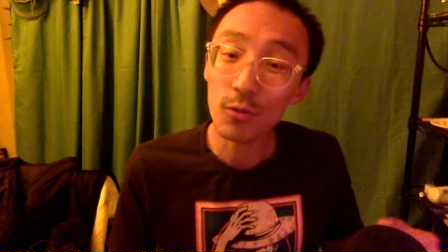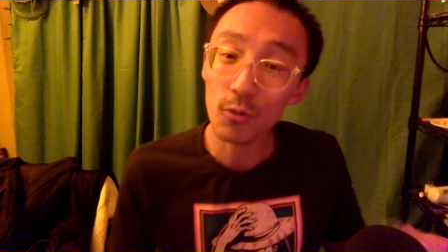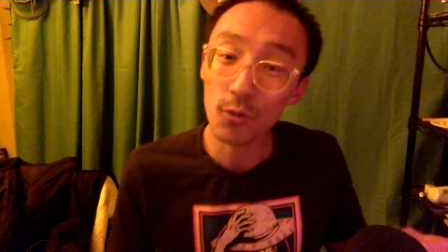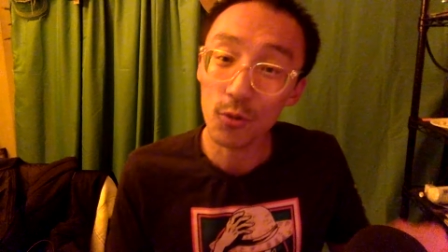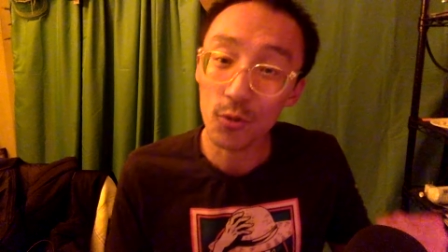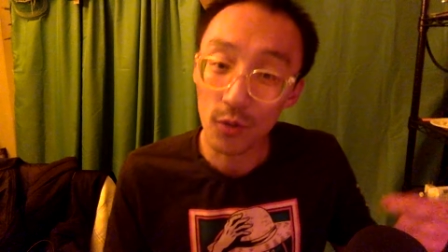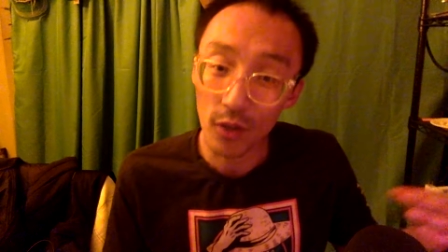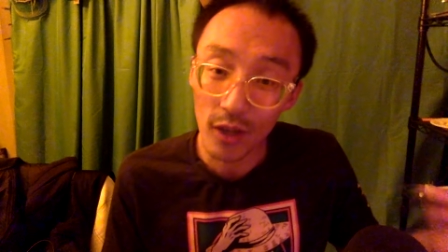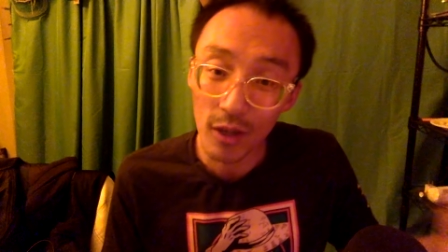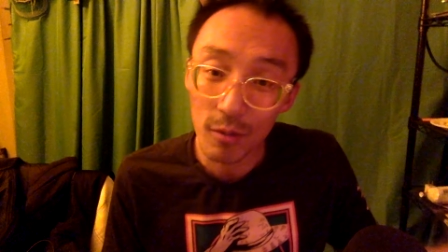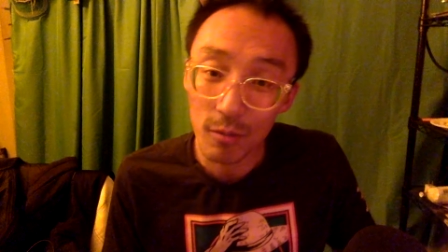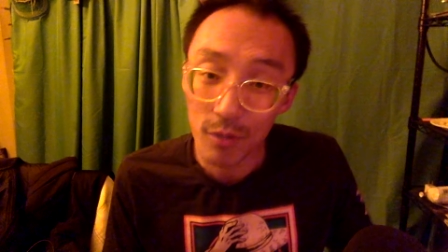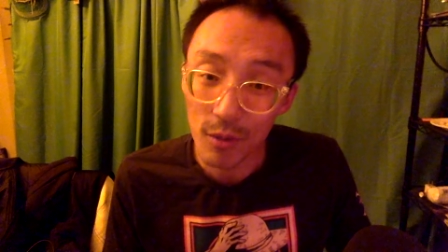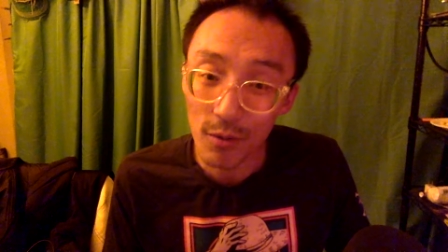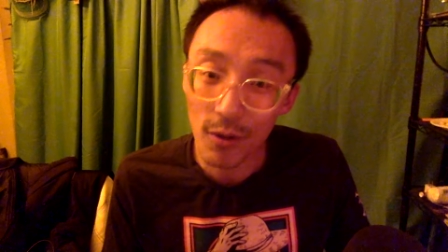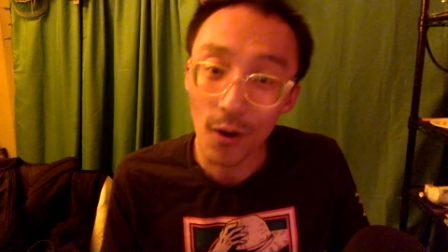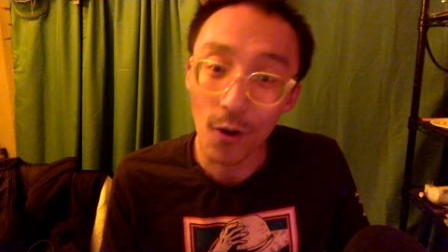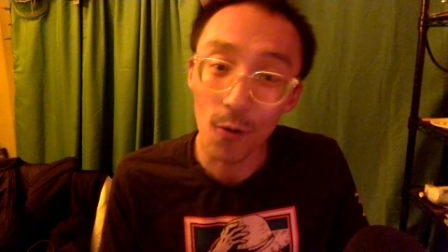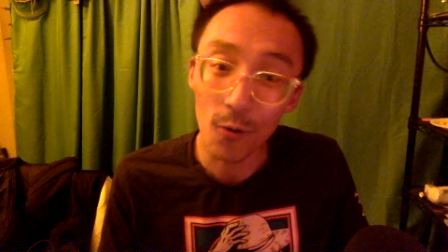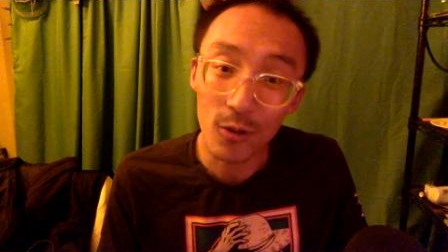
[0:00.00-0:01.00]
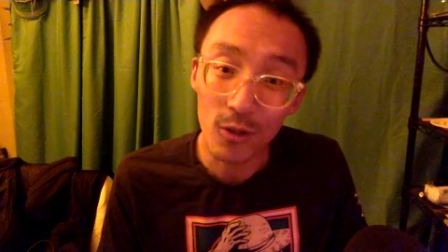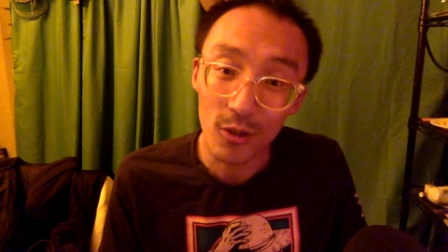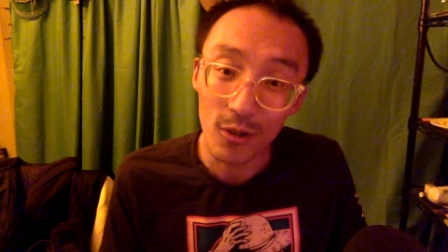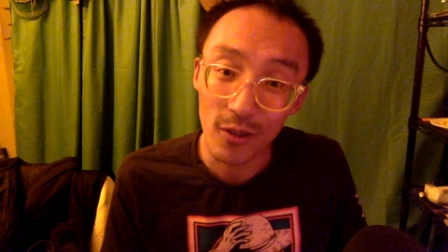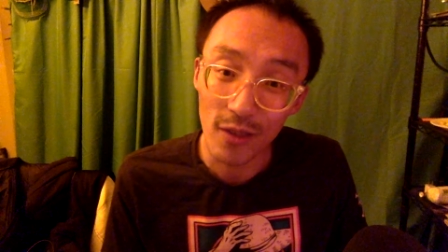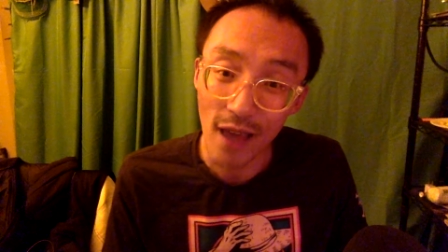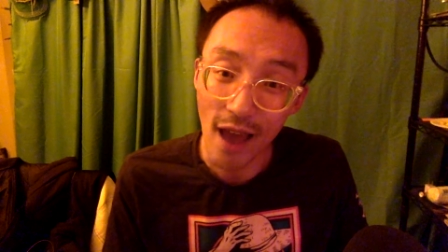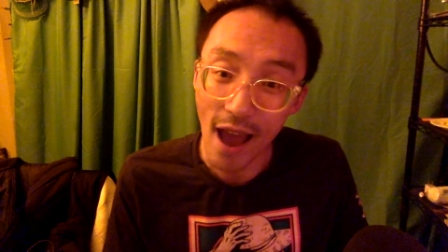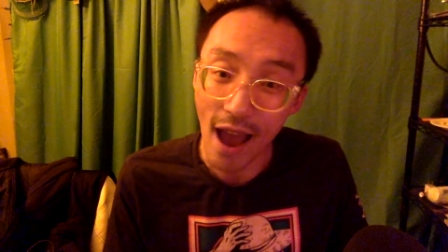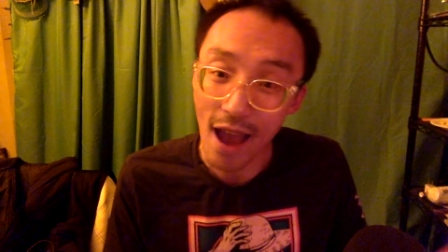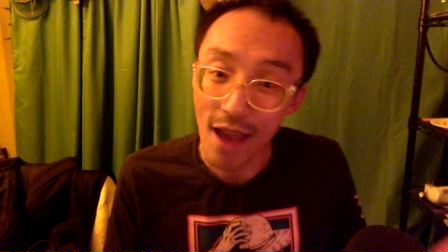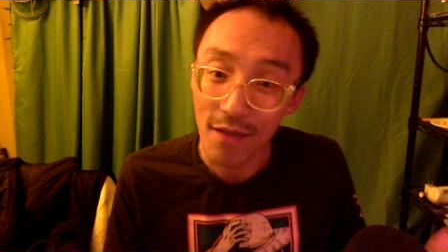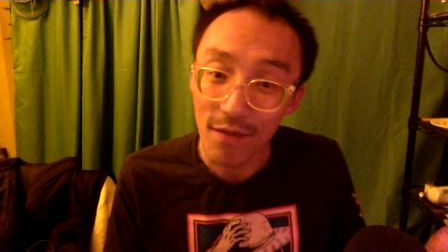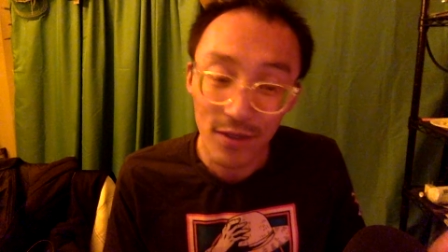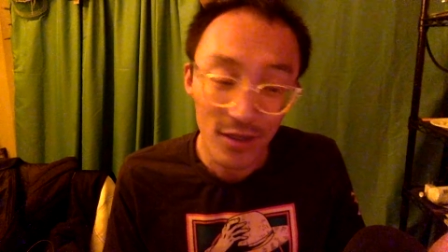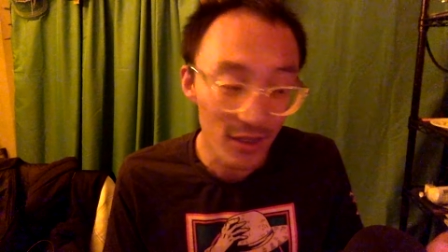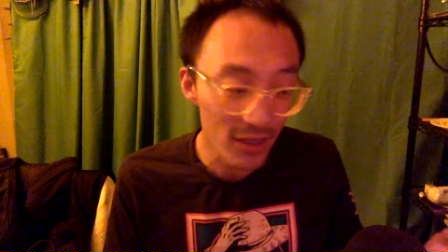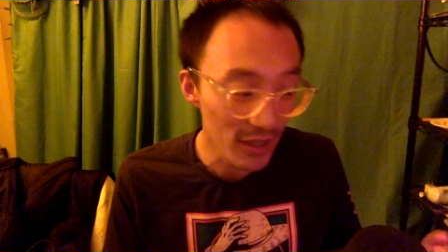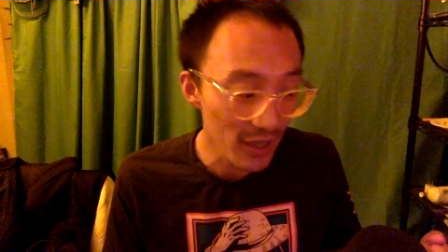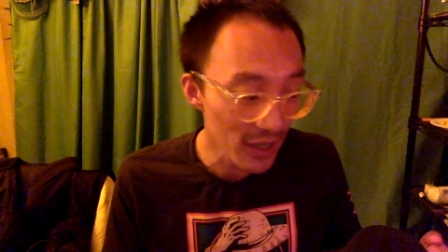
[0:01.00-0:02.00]
with dreams of going to the
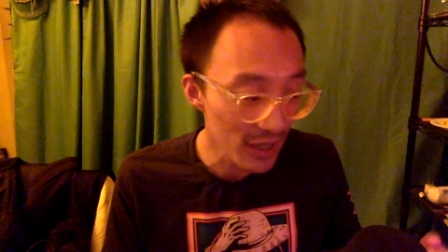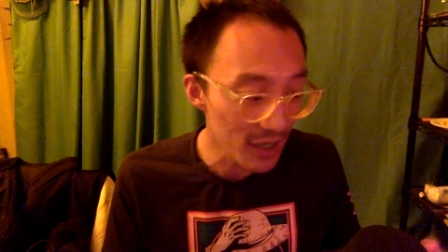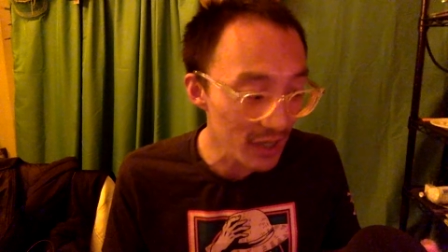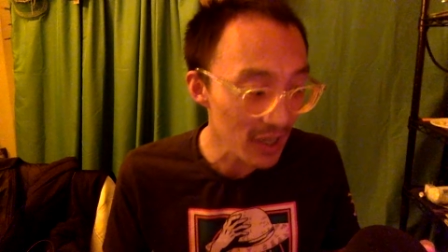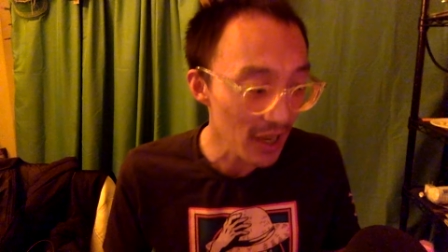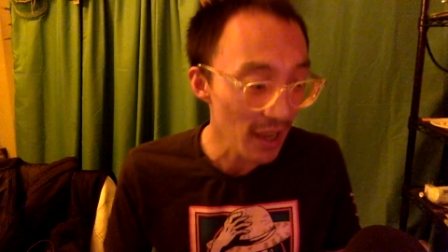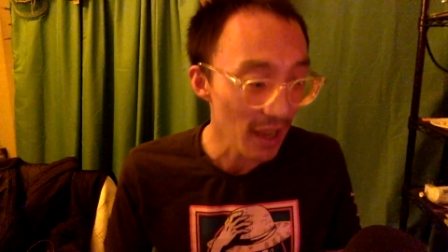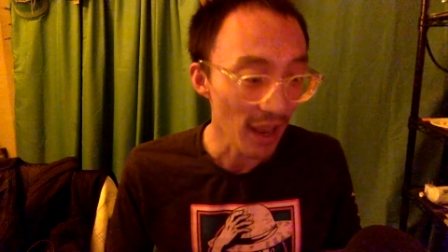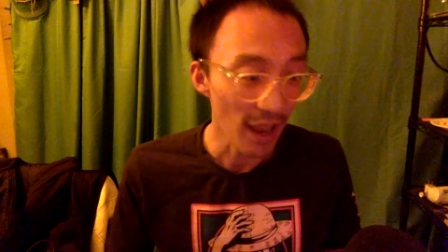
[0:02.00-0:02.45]
Ivy Leagues,